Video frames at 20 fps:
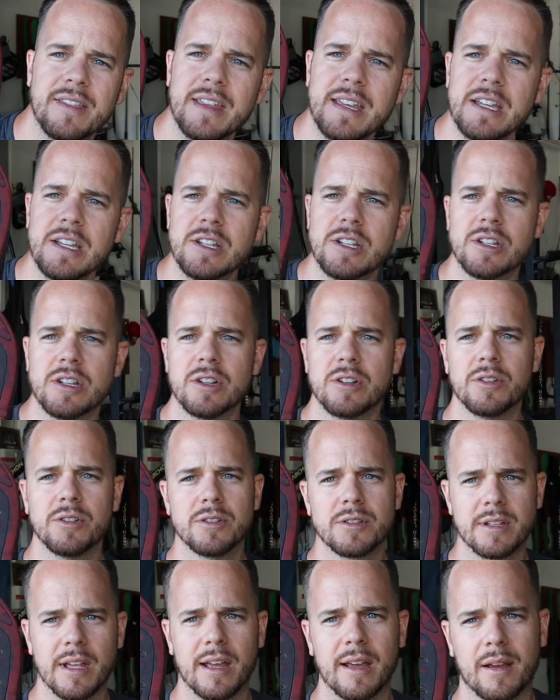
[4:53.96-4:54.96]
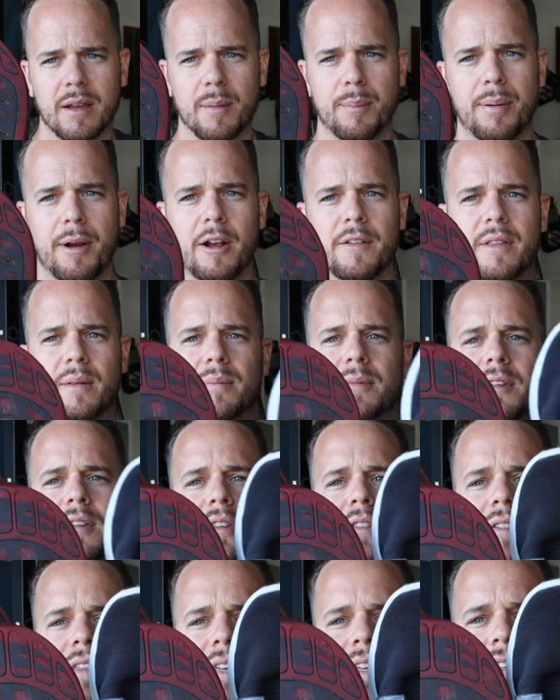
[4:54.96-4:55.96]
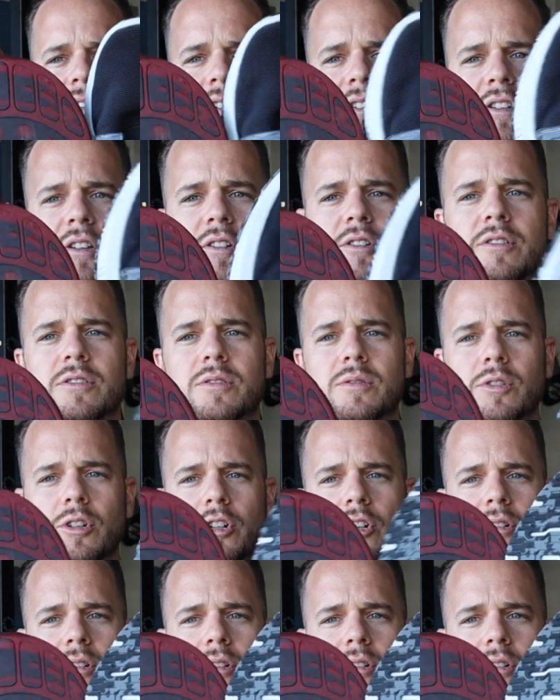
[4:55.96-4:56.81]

these shoes and compare them to these shoes,